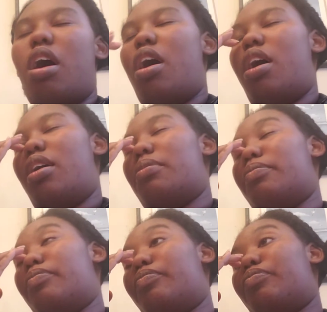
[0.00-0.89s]

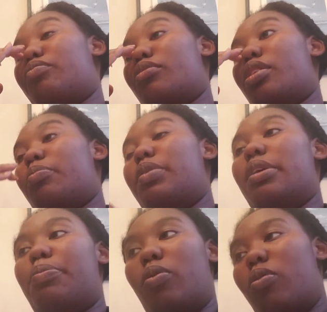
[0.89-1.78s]
um,
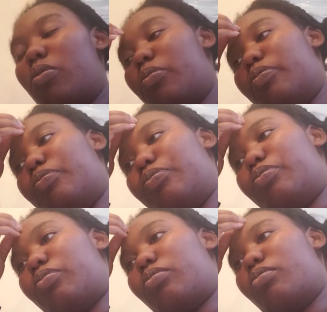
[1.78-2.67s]
people
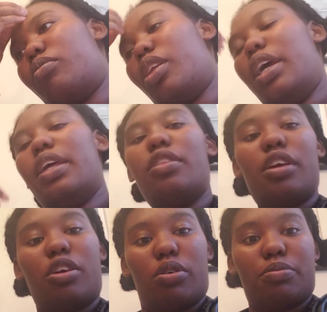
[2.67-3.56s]
in
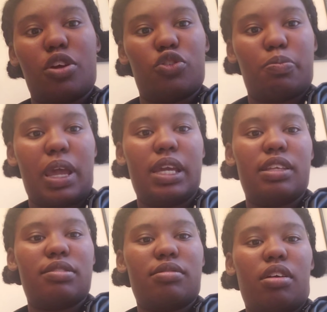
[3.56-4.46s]
the crypto
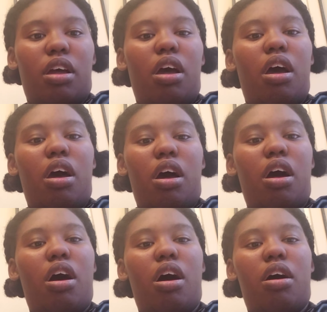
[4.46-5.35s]
space
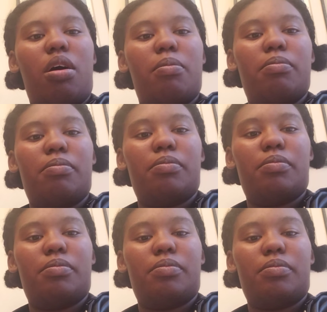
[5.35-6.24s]
um
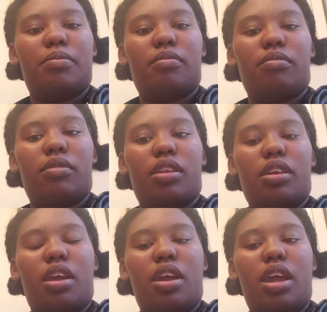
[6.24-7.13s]

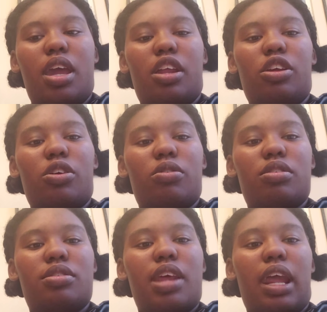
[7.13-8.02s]
and your
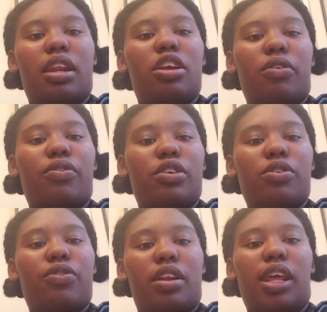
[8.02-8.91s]
tech your
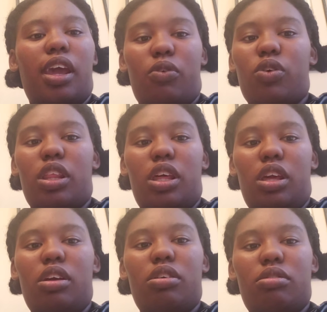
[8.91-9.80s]
your funding it
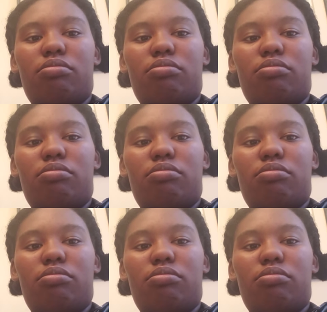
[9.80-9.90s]
really